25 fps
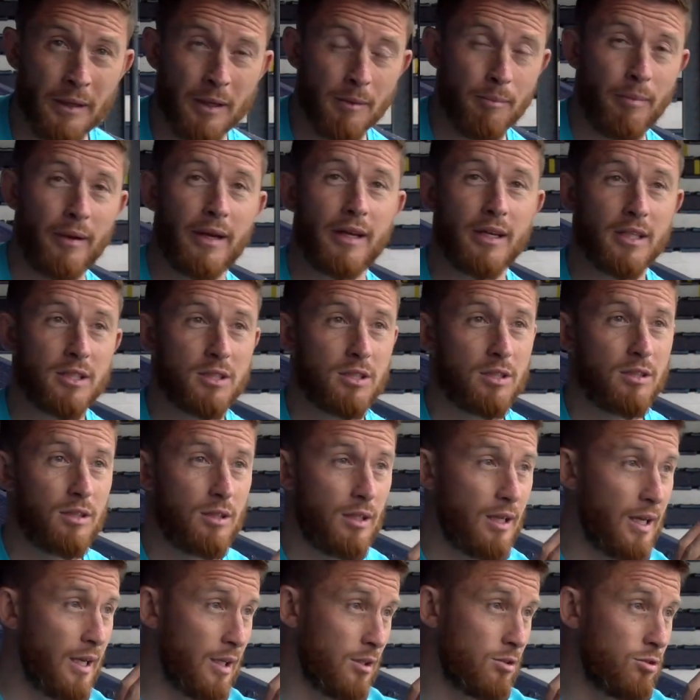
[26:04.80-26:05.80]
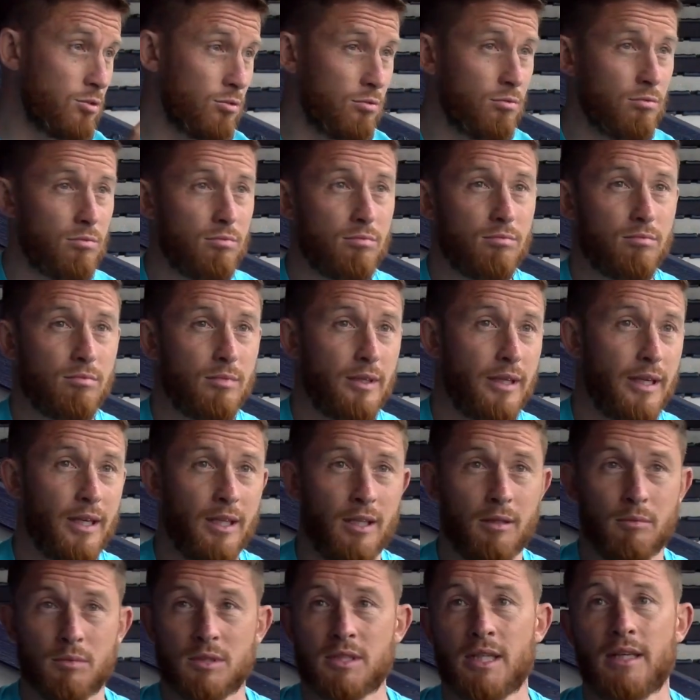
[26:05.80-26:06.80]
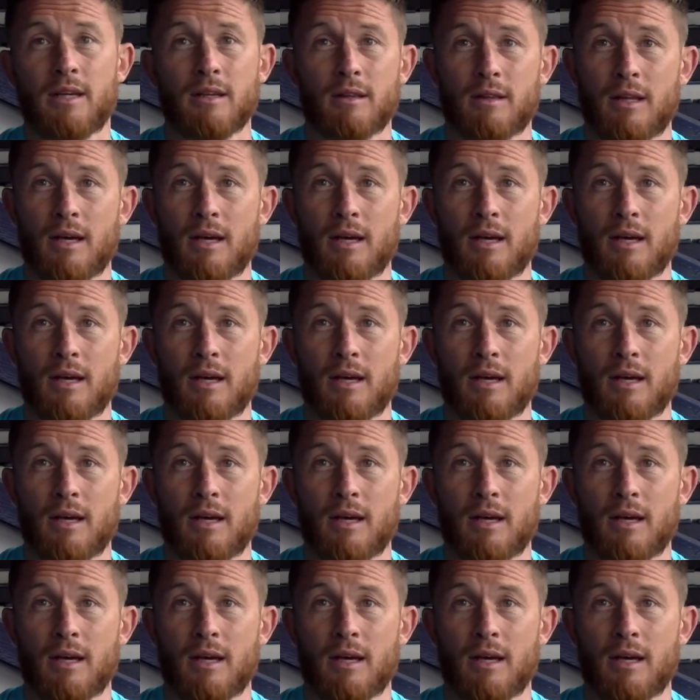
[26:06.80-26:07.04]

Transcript: the biggest actual event that was aired